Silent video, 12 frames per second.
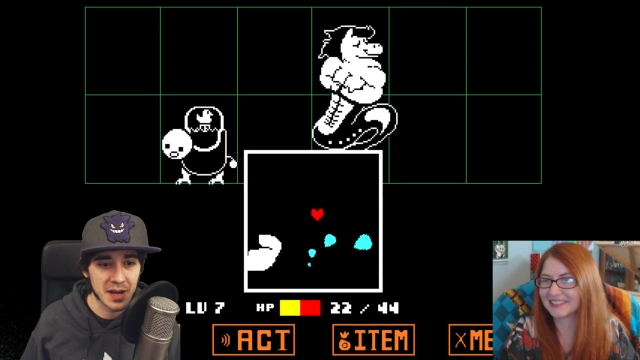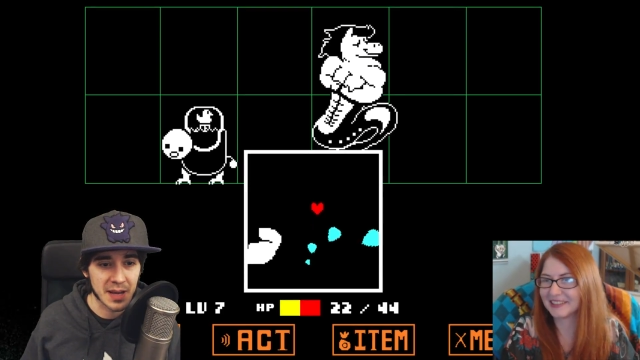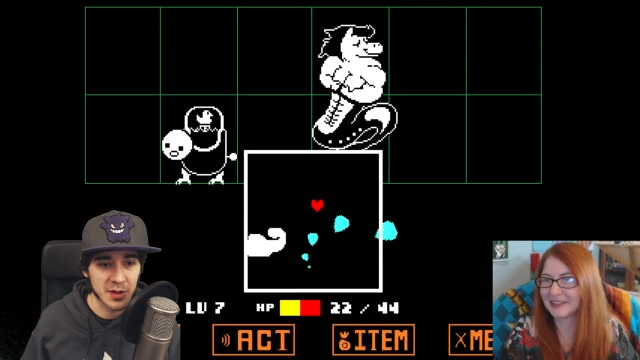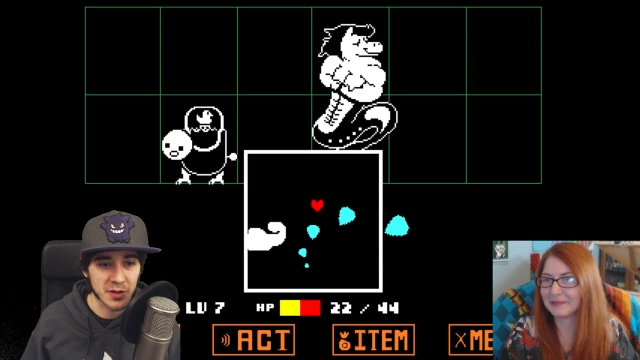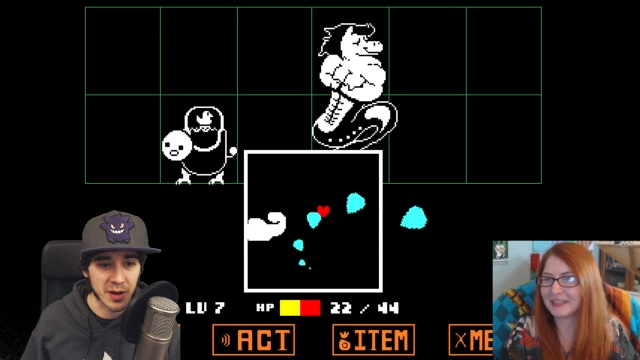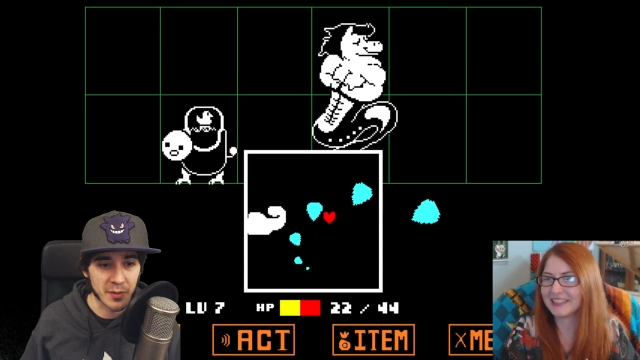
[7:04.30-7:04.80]

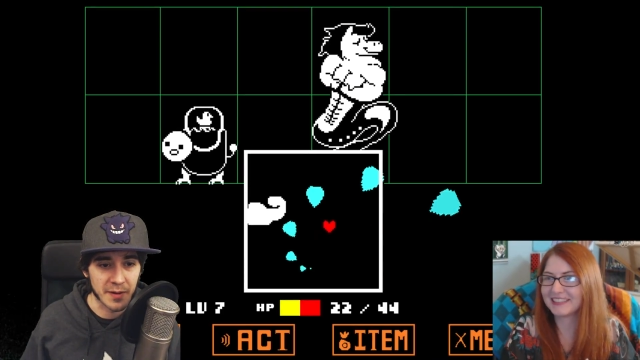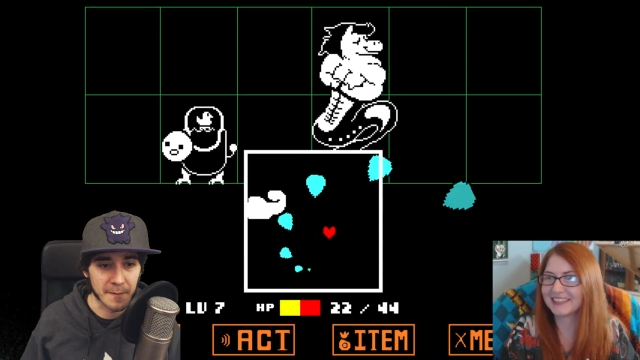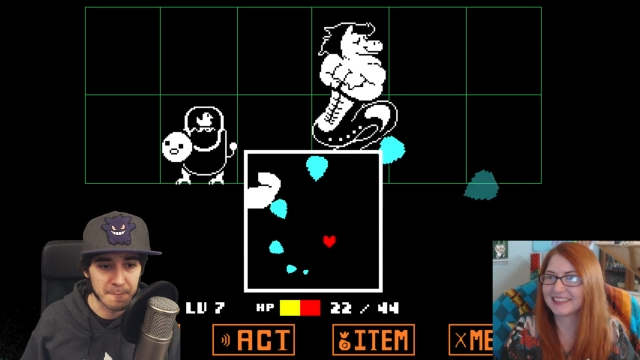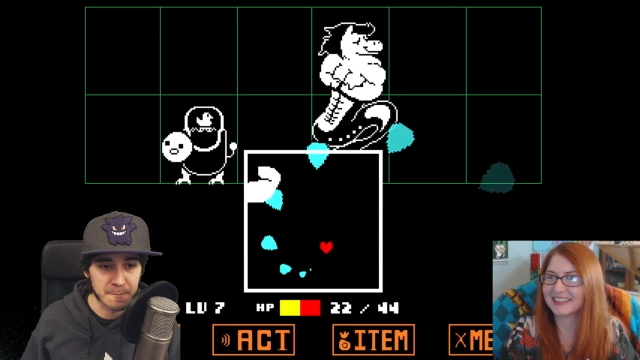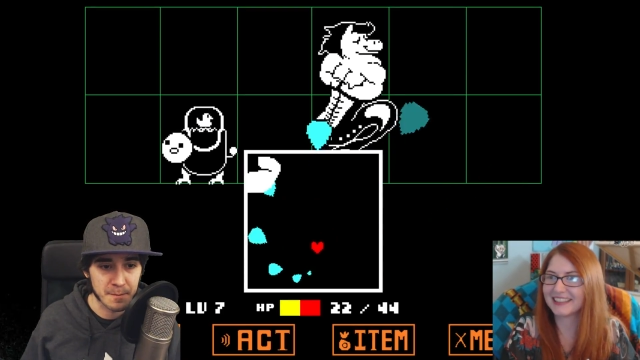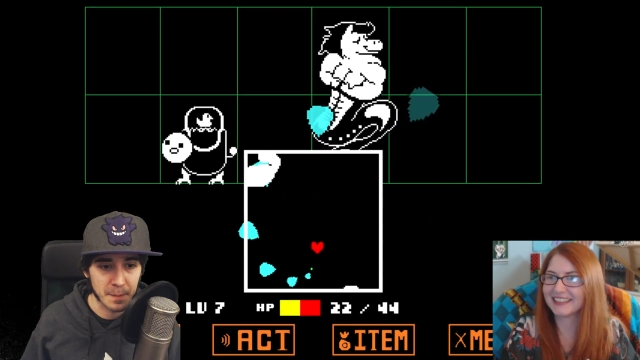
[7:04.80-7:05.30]
Speaker 1: Green means
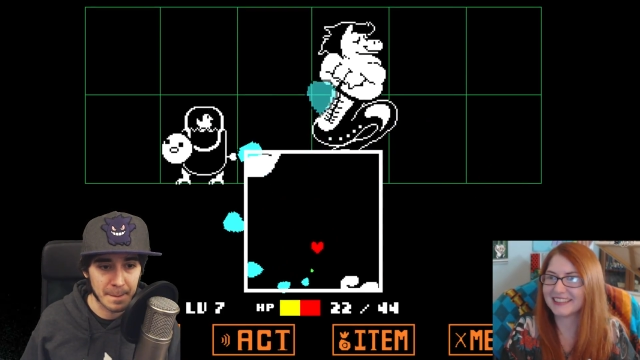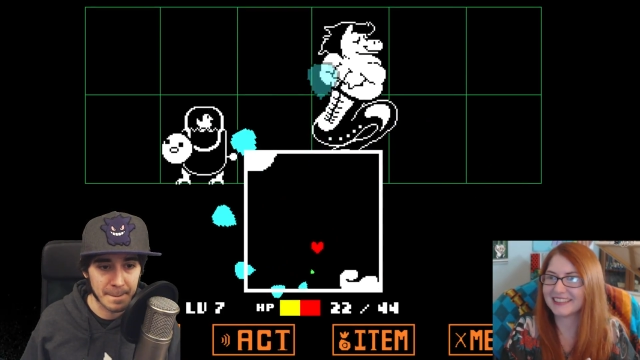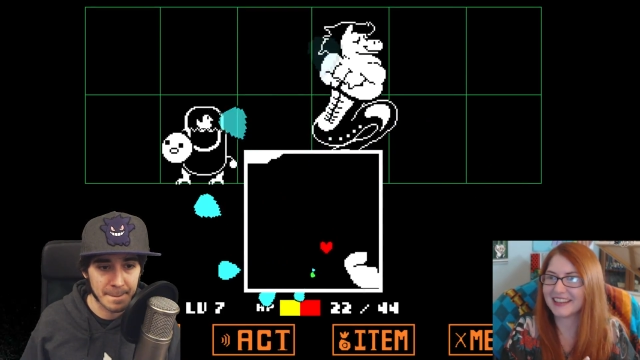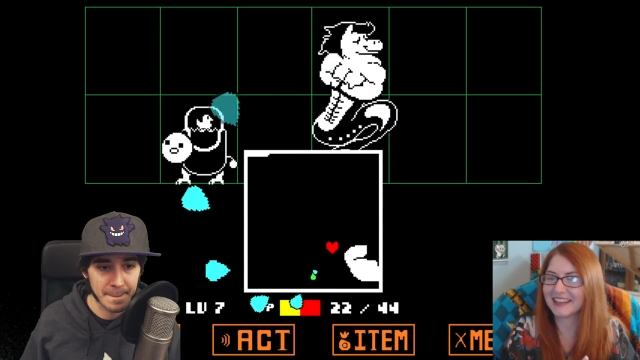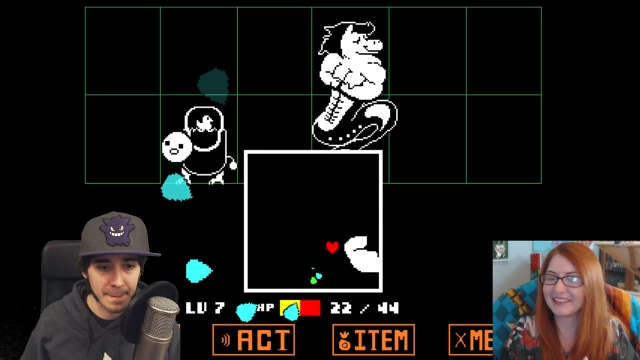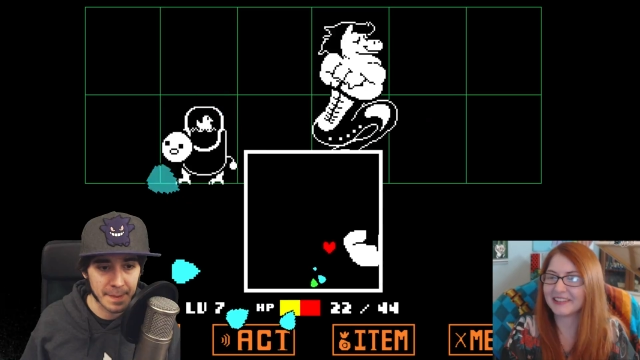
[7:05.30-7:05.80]
clean,
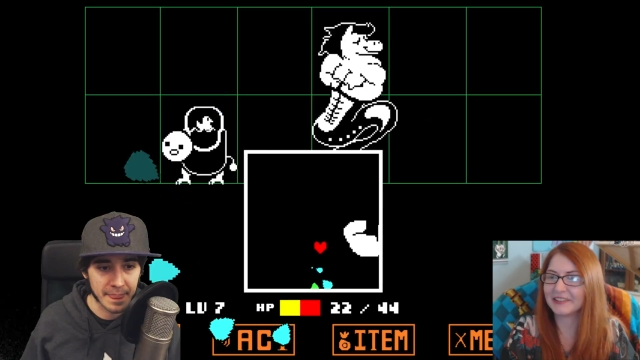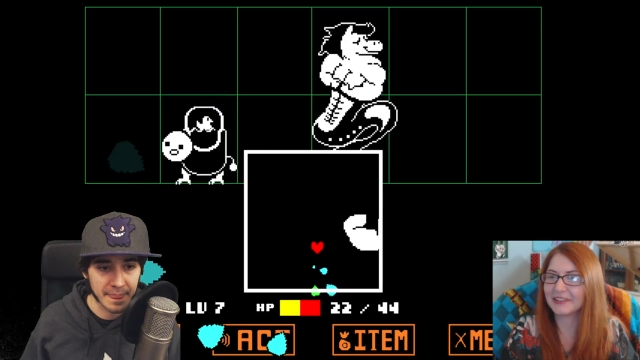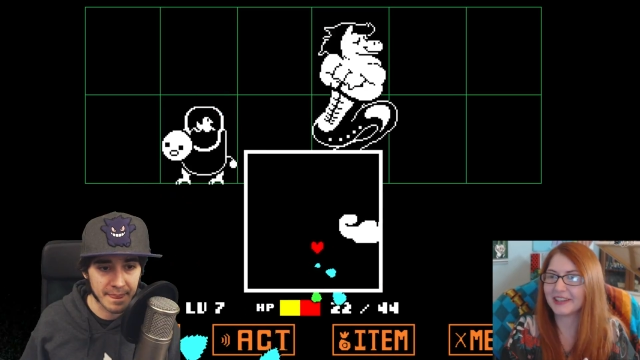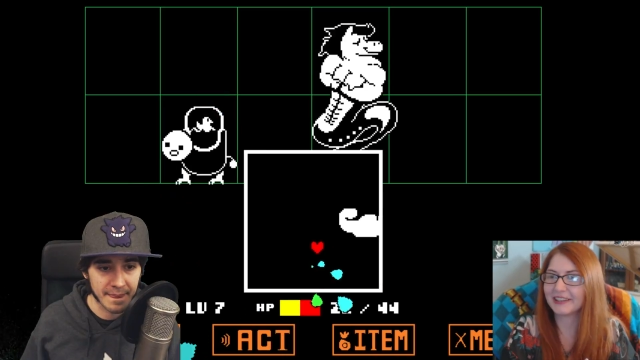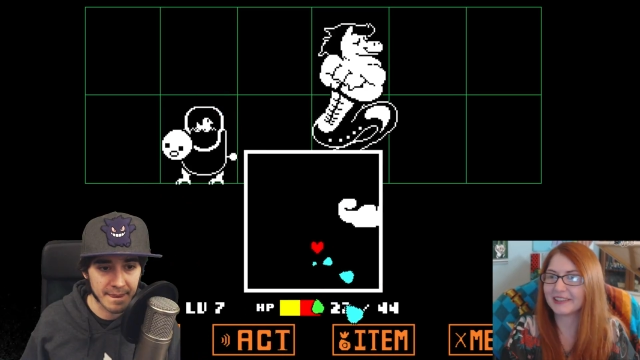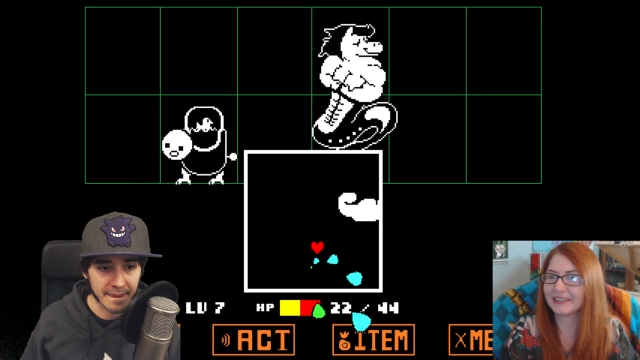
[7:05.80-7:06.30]
and then you
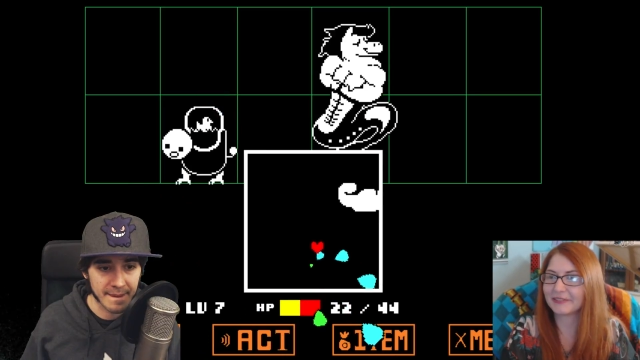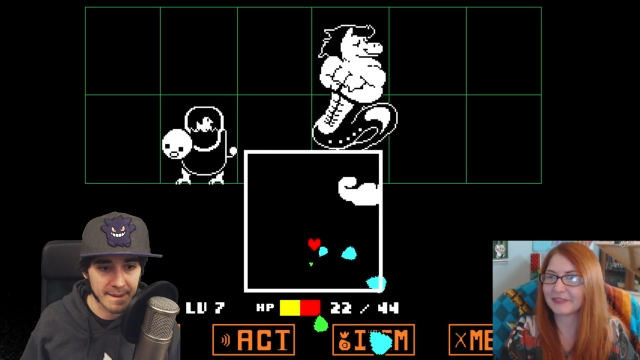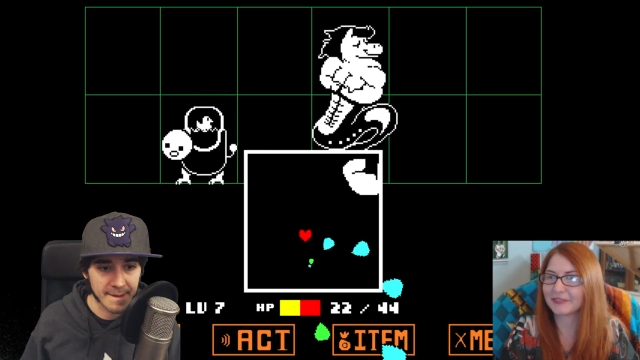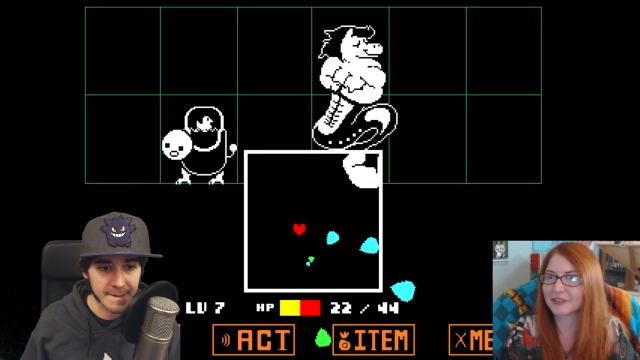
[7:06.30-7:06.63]
gotta